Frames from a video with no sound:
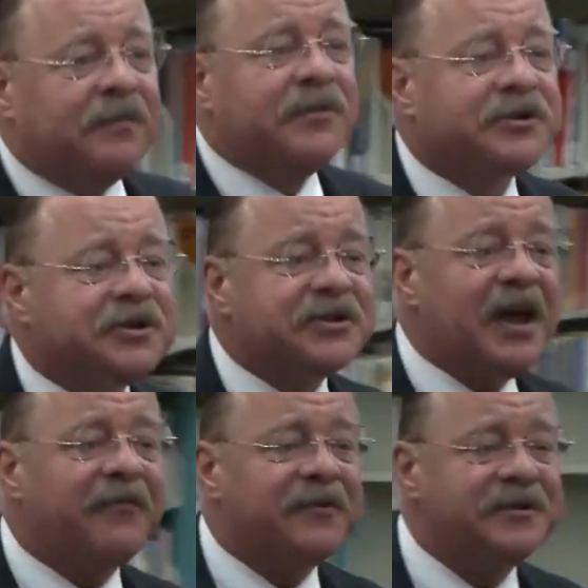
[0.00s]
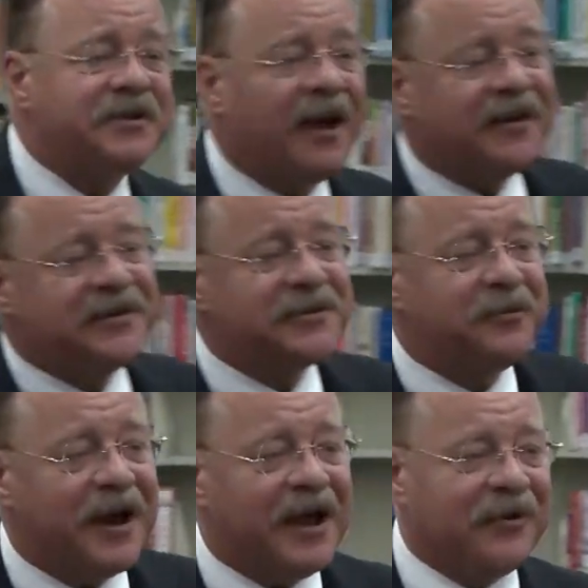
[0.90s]
today is something
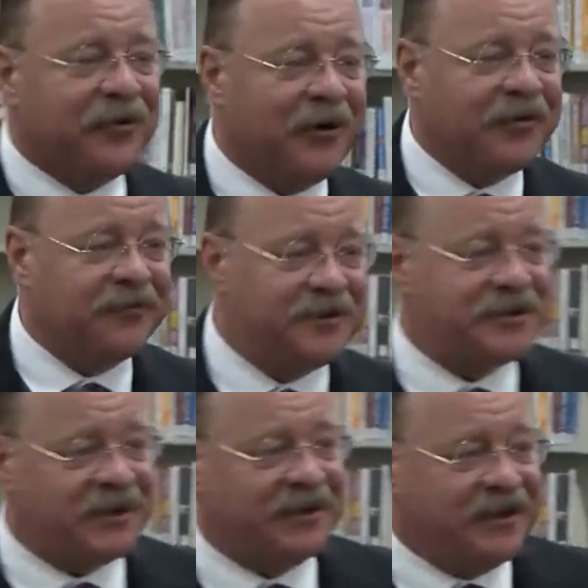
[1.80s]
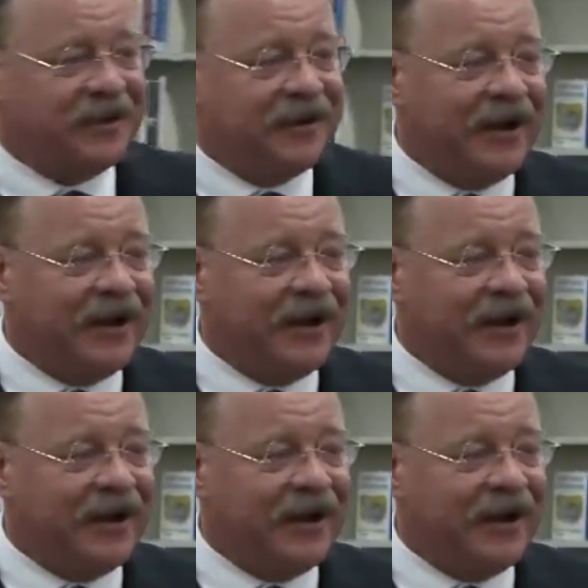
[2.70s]
that puts a little wind in their sails, makes